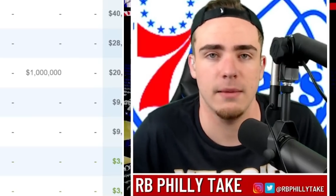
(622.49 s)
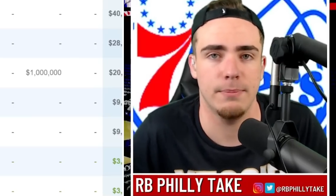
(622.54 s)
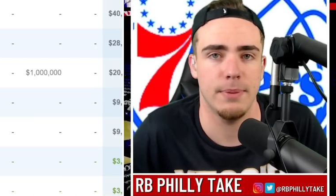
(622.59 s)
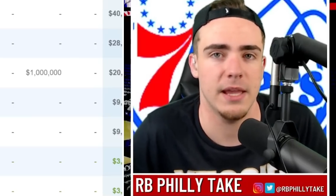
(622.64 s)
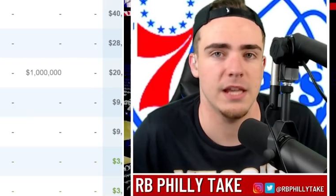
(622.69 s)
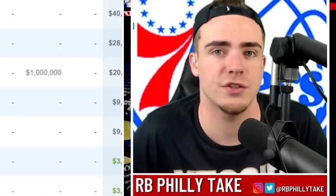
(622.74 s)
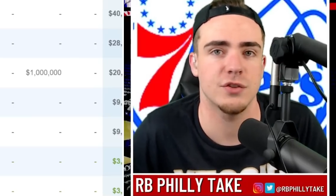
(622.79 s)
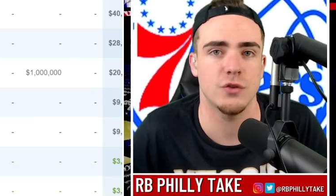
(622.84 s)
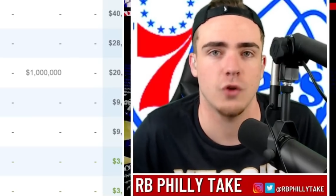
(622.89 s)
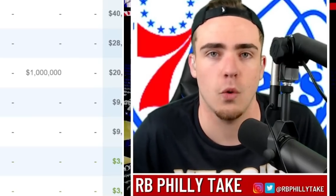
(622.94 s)

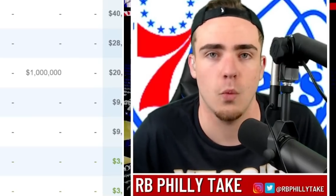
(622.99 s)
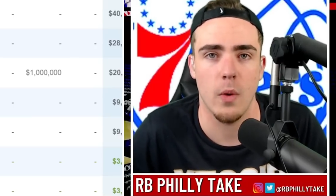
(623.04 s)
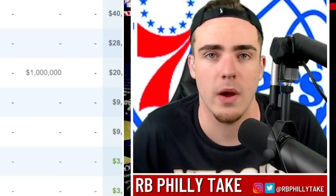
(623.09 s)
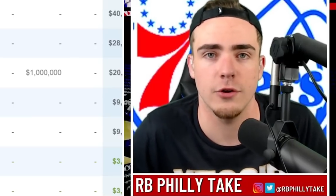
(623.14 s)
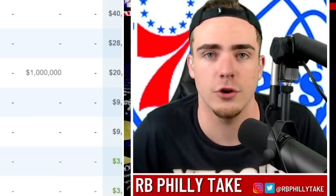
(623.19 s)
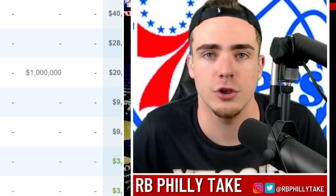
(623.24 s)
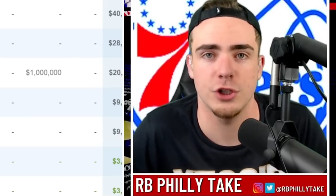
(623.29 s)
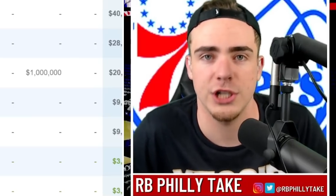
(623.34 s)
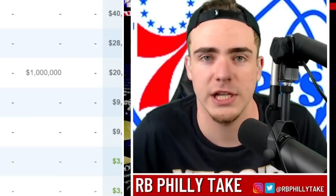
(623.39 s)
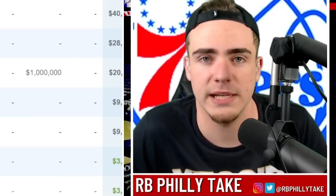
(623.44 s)
based on
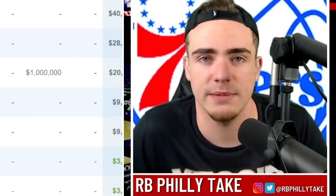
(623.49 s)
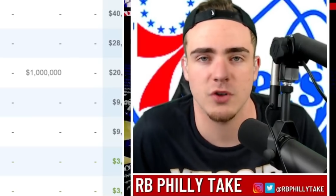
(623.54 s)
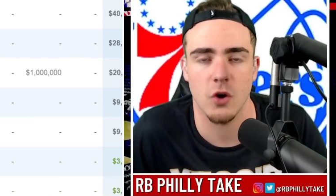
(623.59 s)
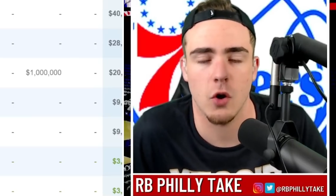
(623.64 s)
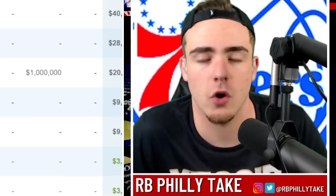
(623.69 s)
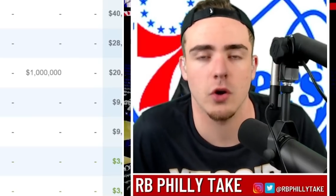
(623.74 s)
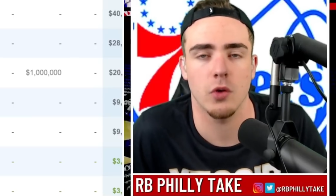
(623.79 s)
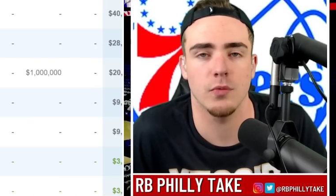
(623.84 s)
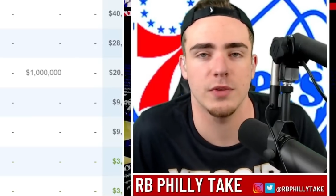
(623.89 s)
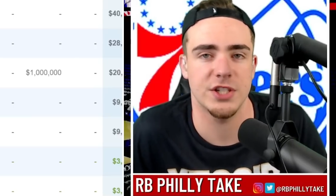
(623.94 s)
whether James
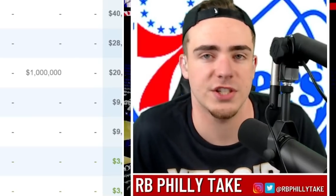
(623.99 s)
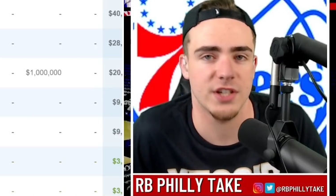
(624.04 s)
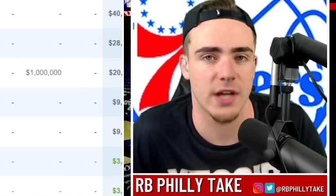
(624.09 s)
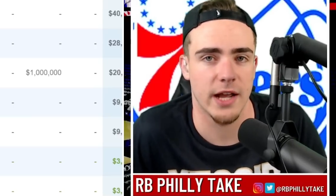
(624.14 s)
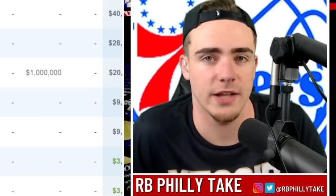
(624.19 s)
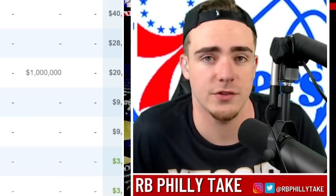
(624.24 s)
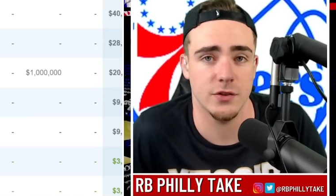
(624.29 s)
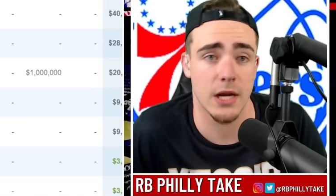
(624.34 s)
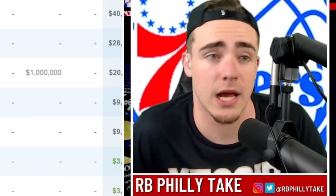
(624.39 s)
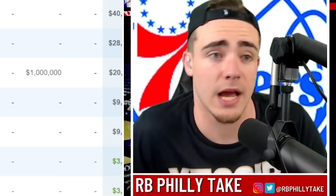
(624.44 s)
Harden
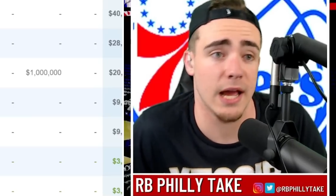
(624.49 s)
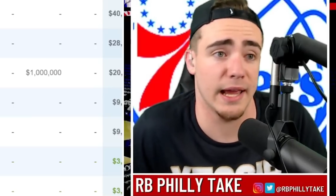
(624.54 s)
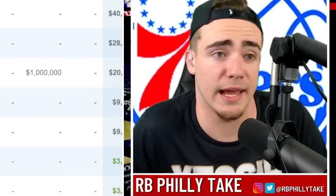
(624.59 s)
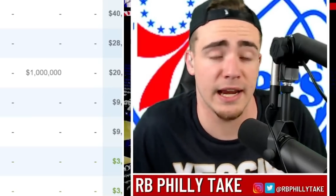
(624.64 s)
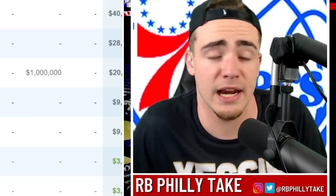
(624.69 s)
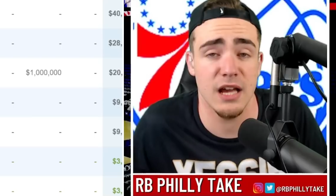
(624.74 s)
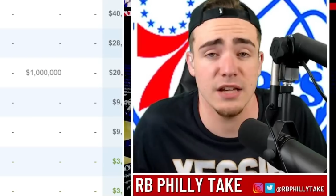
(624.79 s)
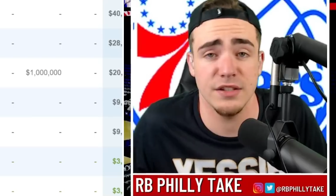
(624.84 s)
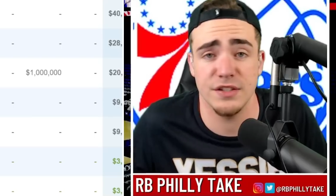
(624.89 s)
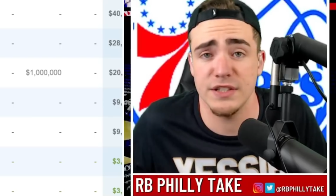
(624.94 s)
resigns or not. And
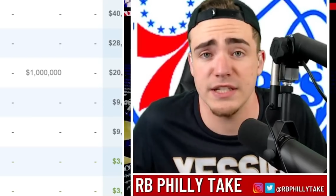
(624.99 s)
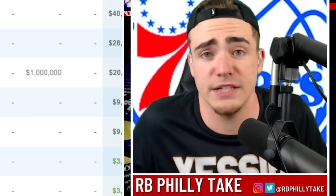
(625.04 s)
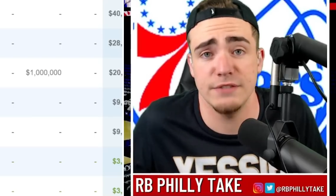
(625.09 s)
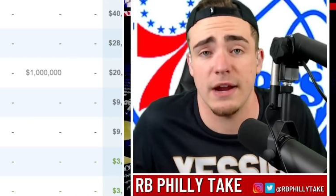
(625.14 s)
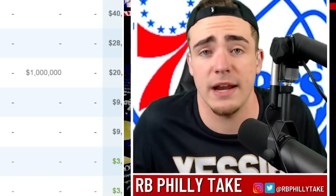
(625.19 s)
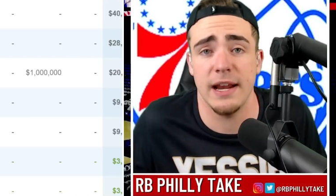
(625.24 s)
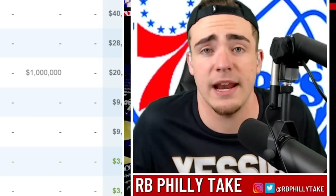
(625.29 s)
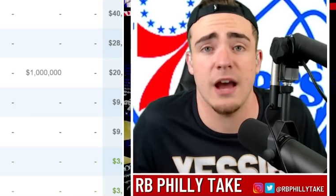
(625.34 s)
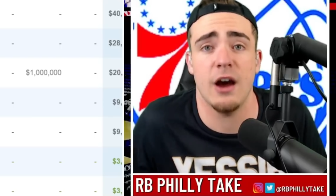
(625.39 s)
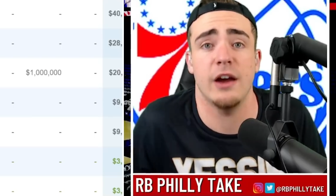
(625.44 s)
honestly,
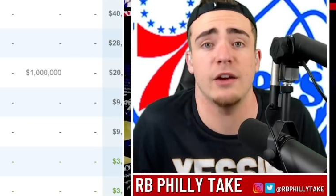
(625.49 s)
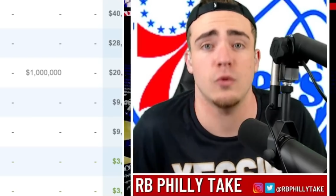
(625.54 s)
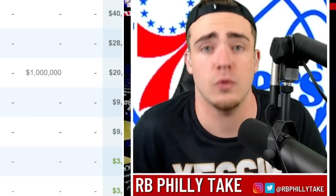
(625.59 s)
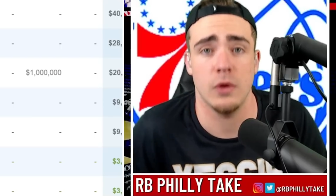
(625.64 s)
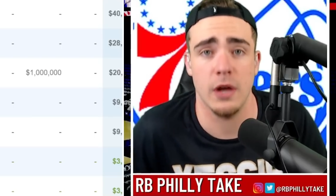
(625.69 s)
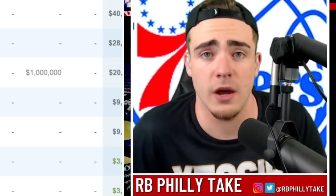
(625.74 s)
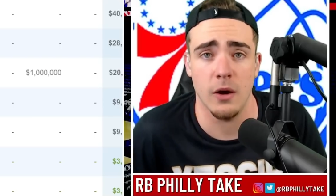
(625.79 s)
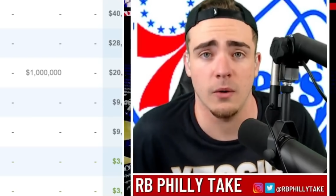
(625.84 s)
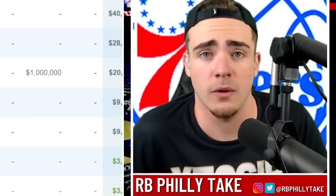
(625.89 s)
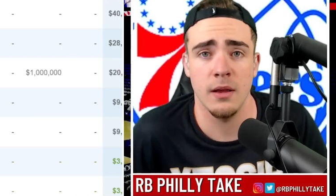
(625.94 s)
right now, I don't
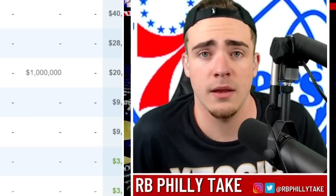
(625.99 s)
know.